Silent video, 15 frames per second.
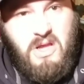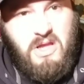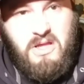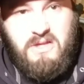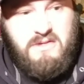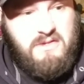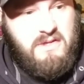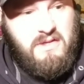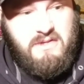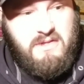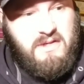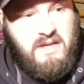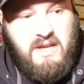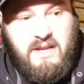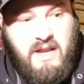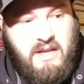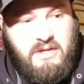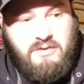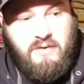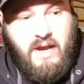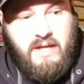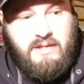this doesn't need any
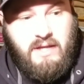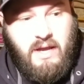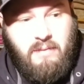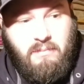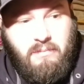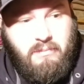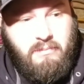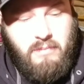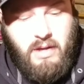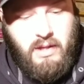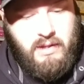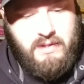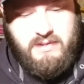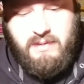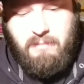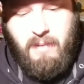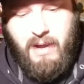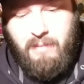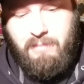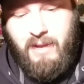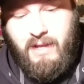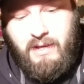dry time, at least in my
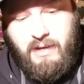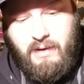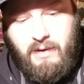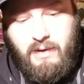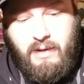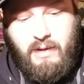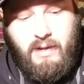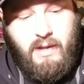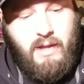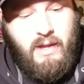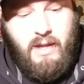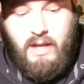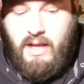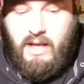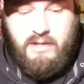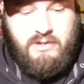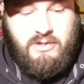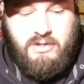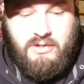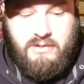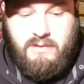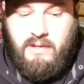opinion. It's
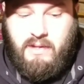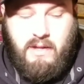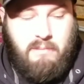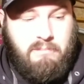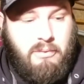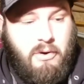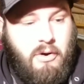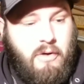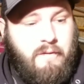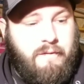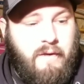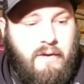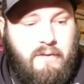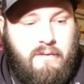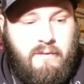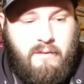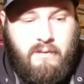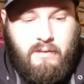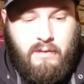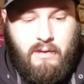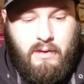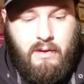just the perfect
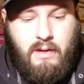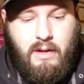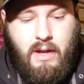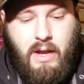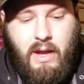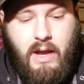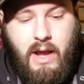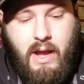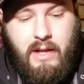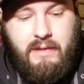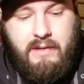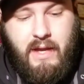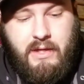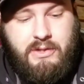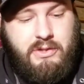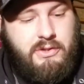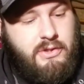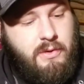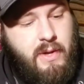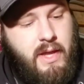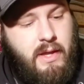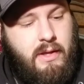texture
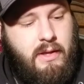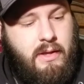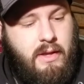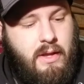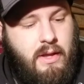to it.